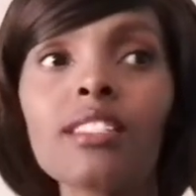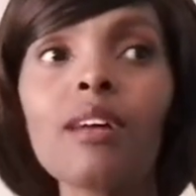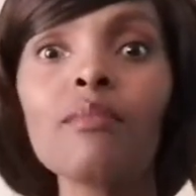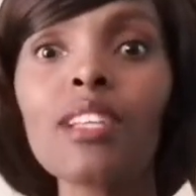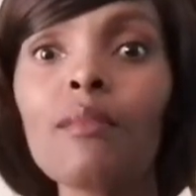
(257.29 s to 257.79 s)

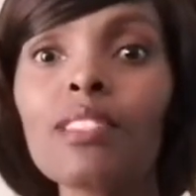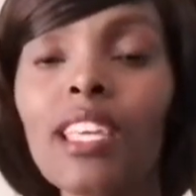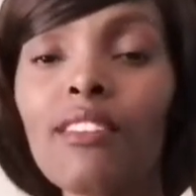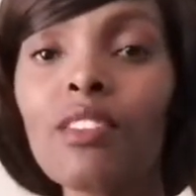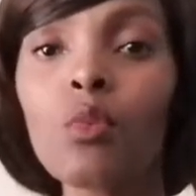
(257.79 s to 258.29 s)
Sometimes they
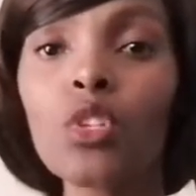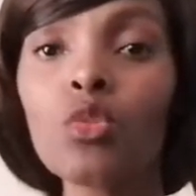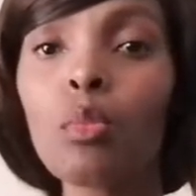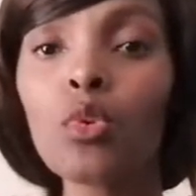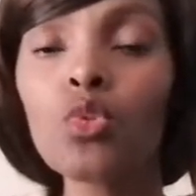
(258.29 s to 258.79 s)
even want
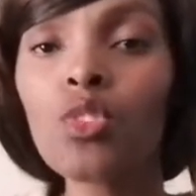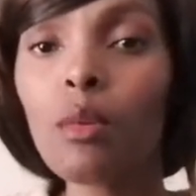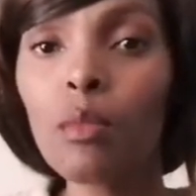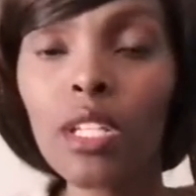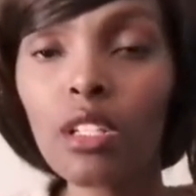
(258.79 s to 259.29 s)
to put you in the
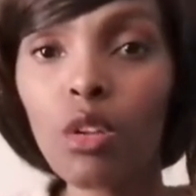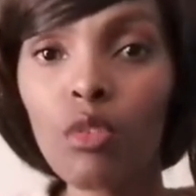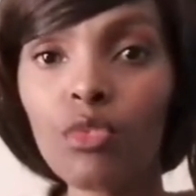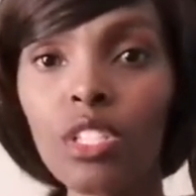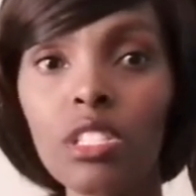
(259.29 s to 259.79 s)
middle
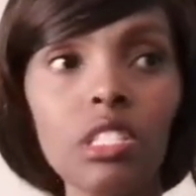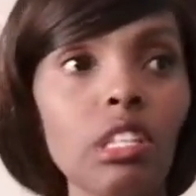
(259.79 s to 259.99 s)
of it.